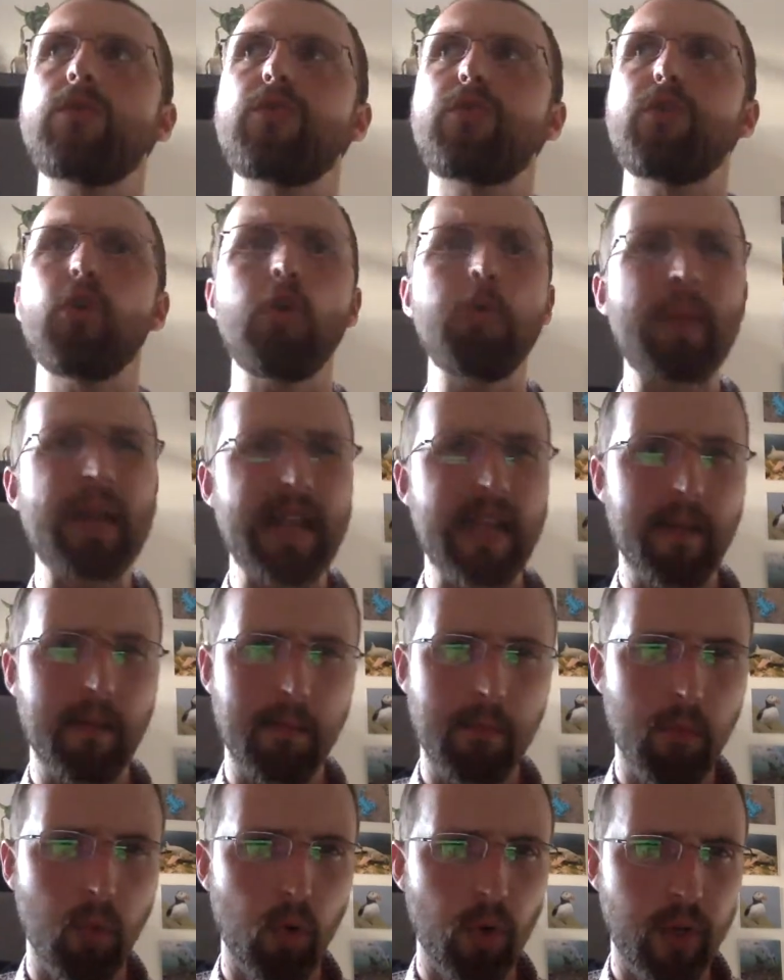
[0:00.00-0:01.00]
too
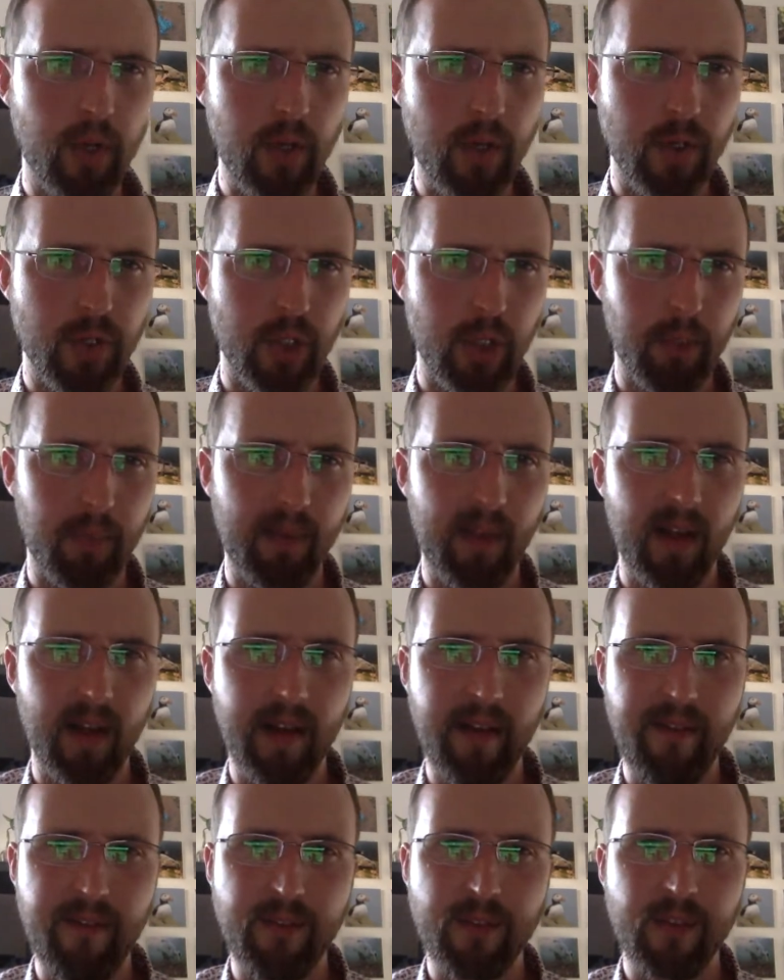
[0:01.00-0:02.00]
many more YouTube
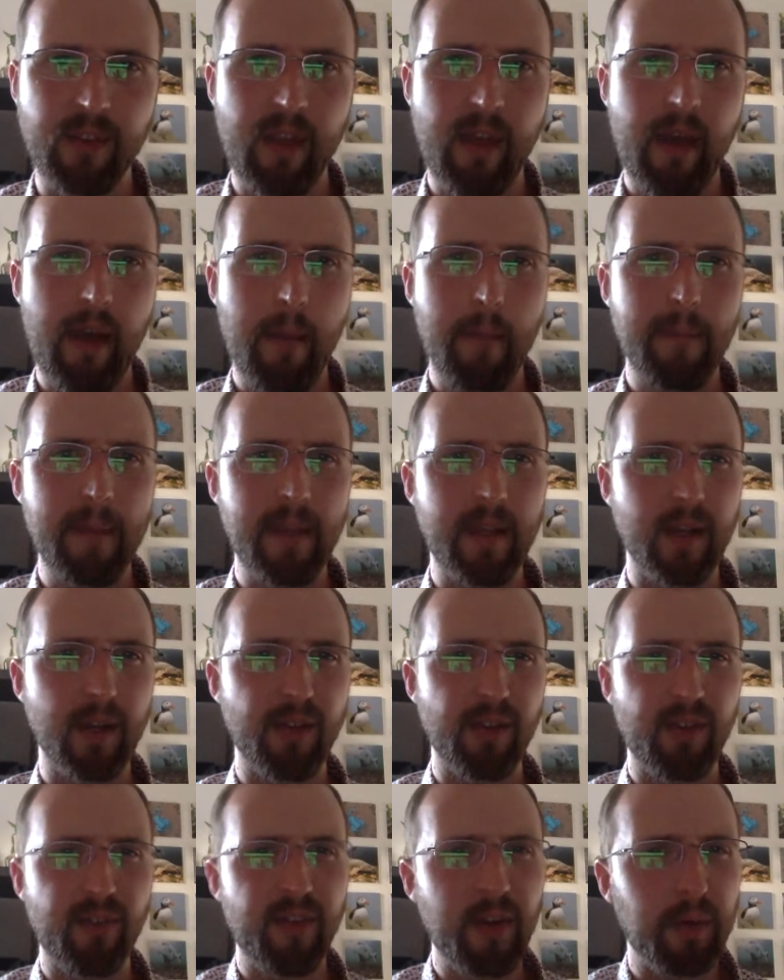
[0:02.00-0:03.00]
lives,
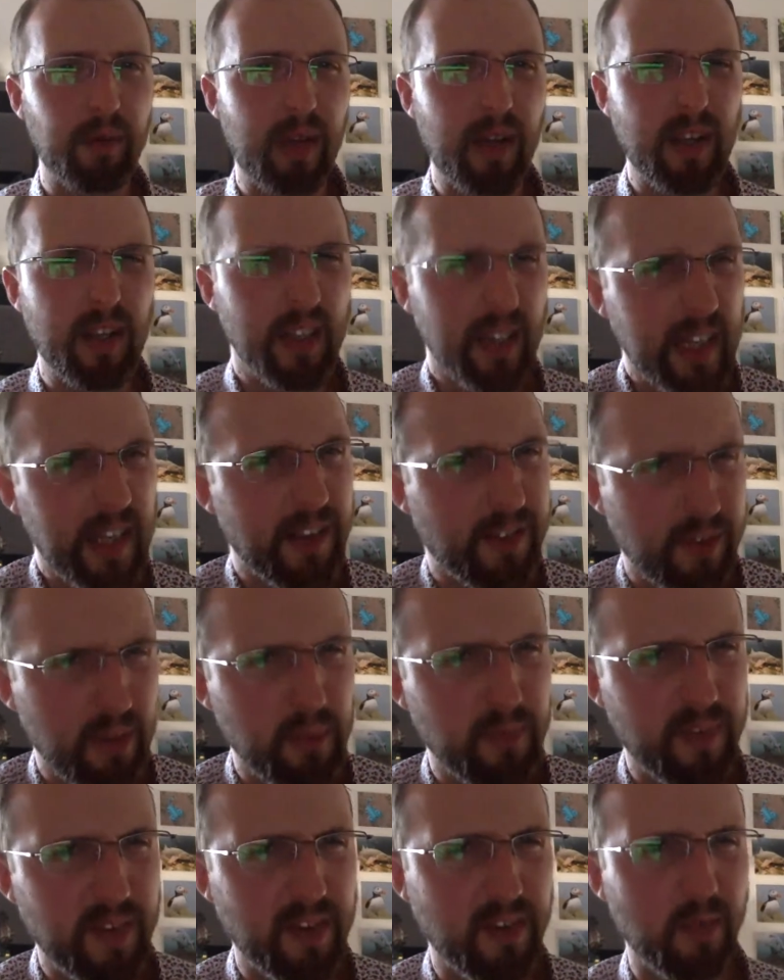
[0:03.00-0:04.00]
because I feel like you need
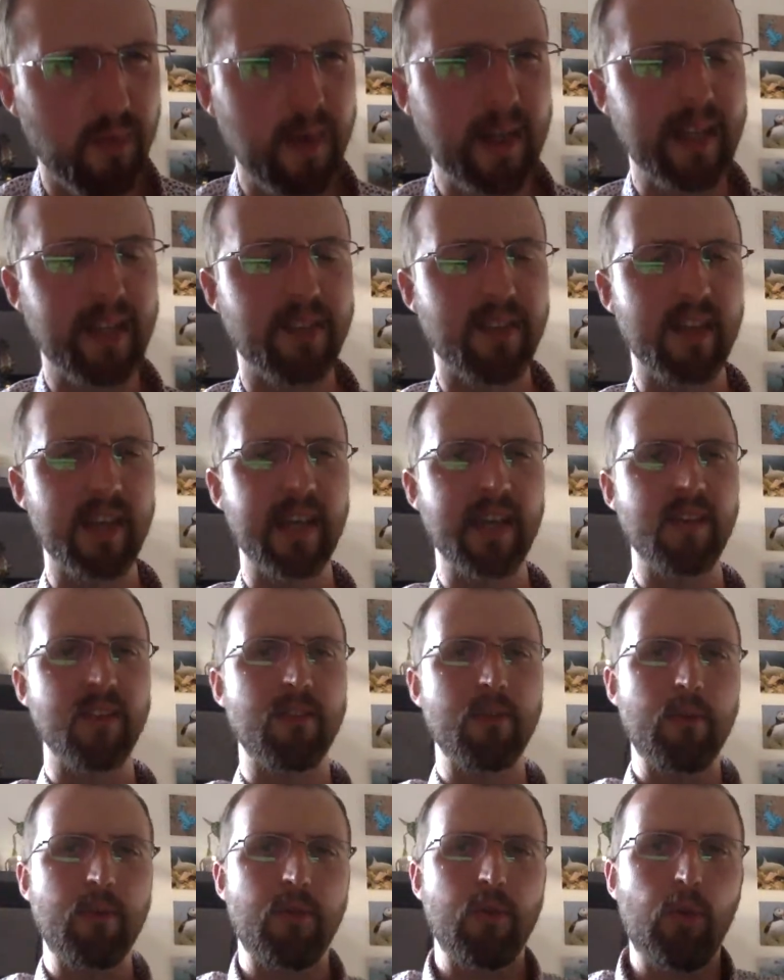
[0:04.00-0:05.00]
something to really dig
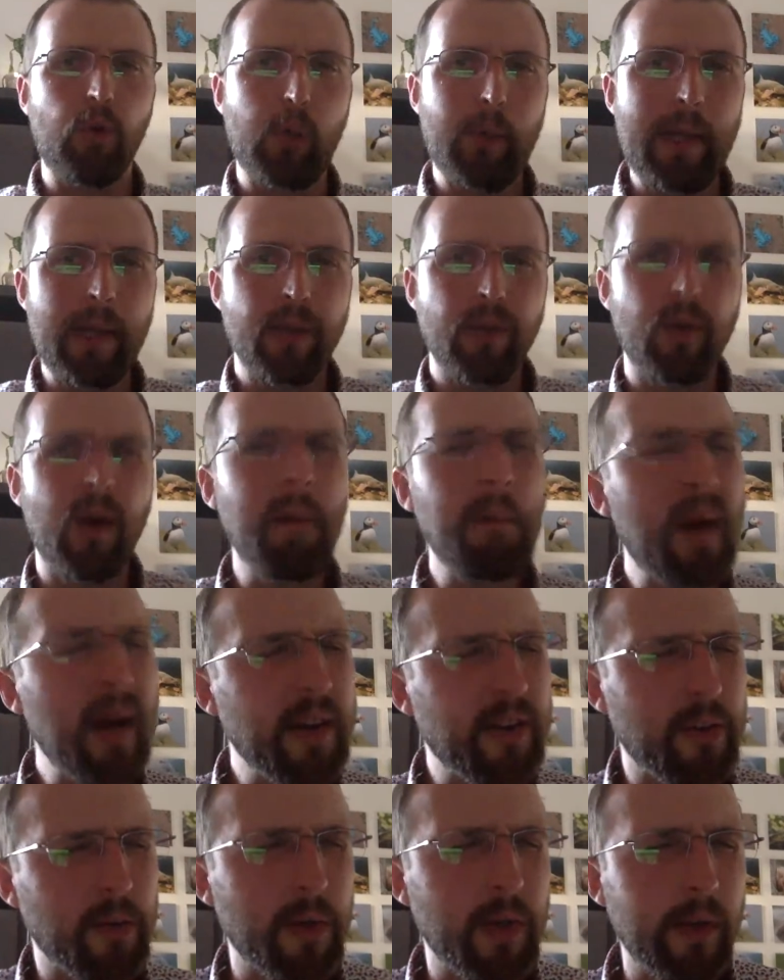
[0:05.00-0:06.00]
into and talk about. So I
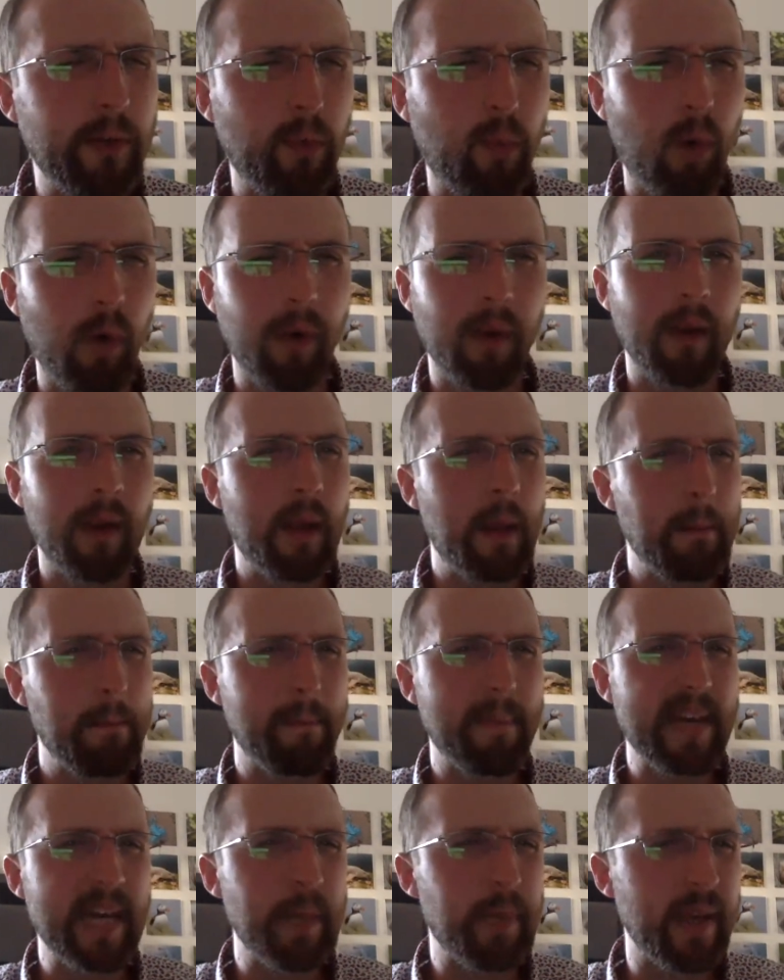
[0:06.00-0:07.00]
might do another one,
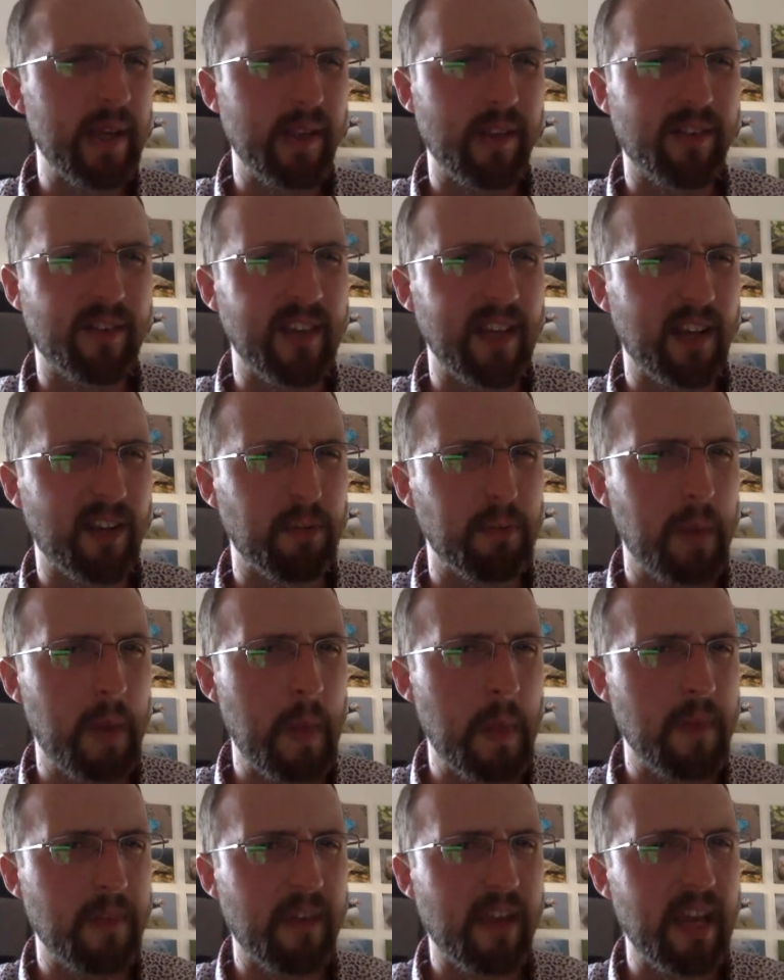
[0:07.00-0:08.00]
maybe in 6
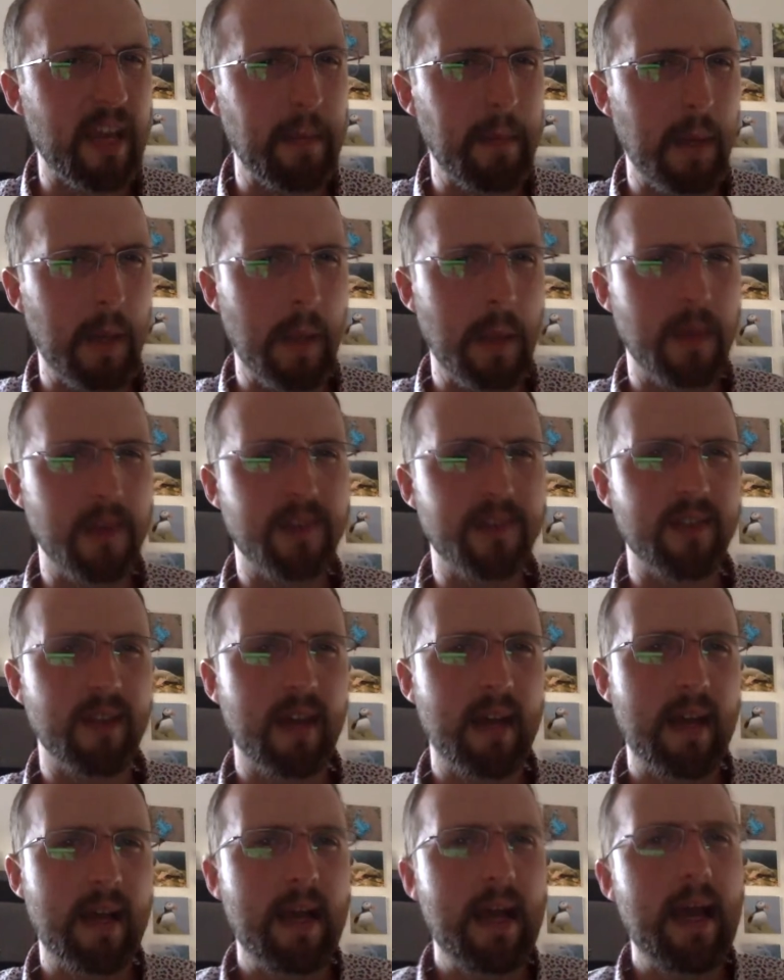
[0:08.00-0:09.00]
months, 8 months,
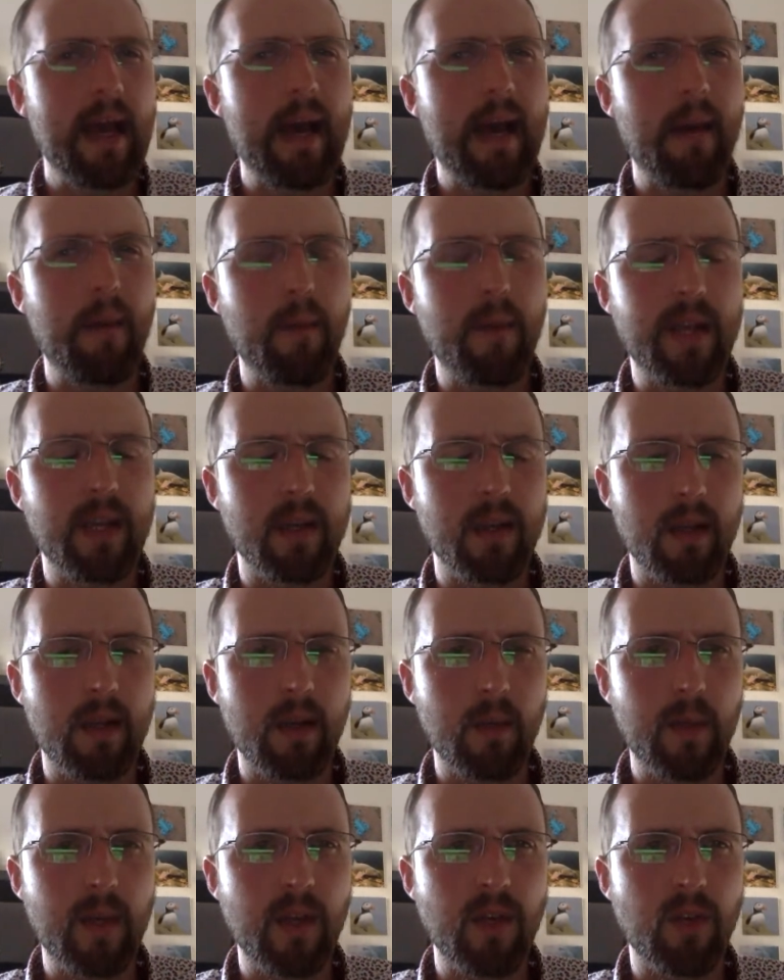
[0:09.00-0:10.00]
and we
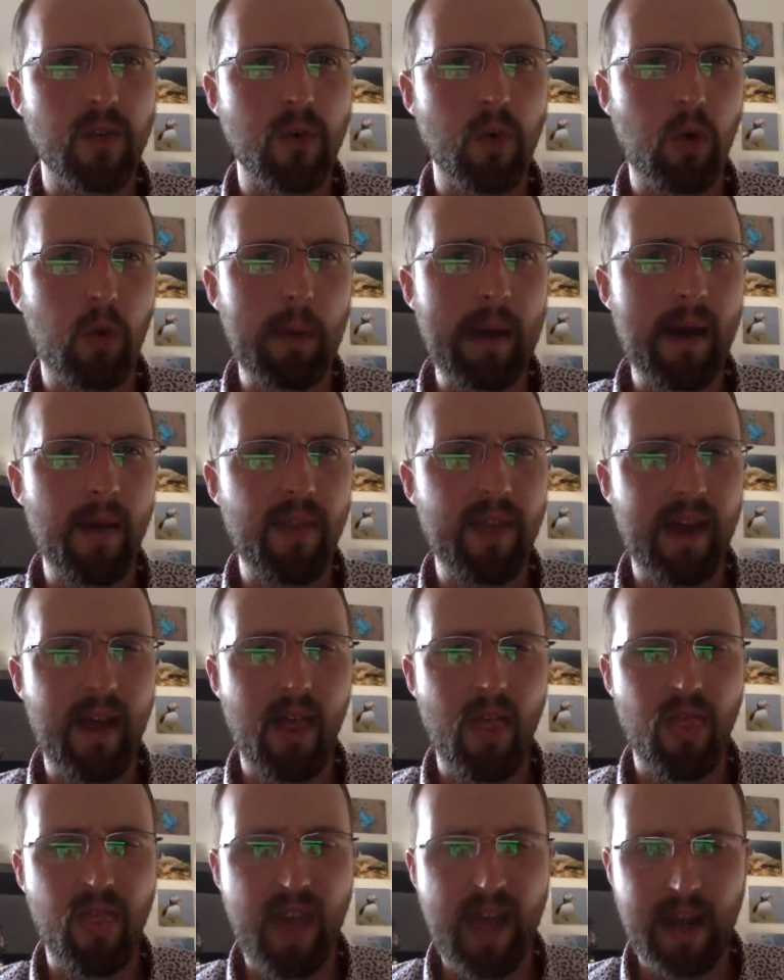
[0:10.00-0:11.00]
can talk about that
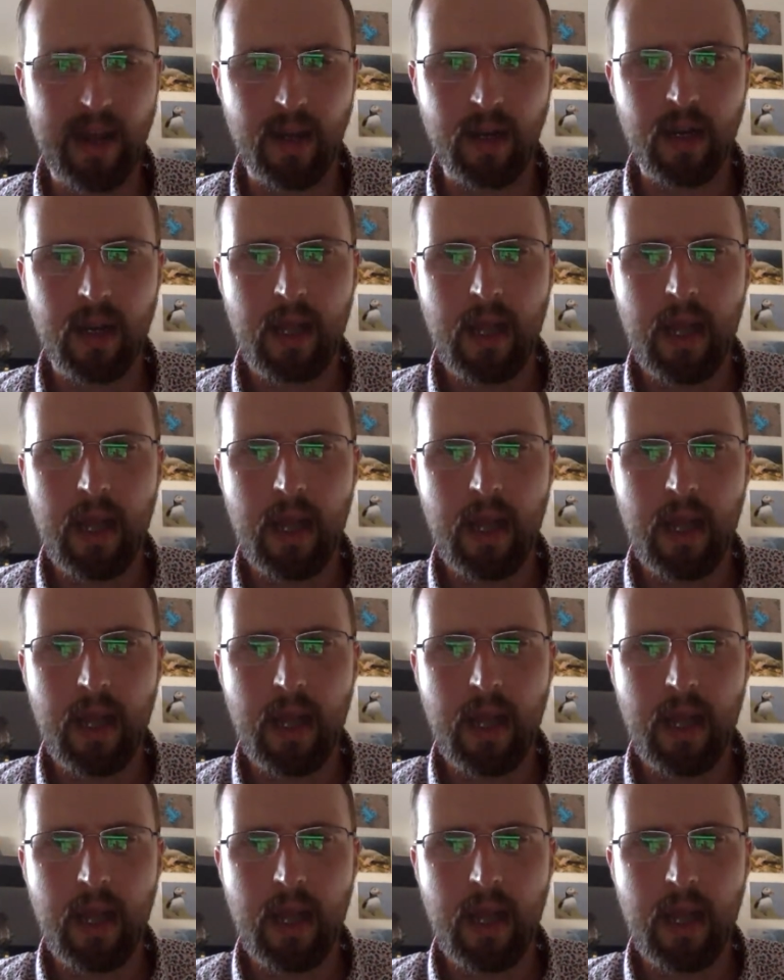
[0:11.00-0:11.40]
then.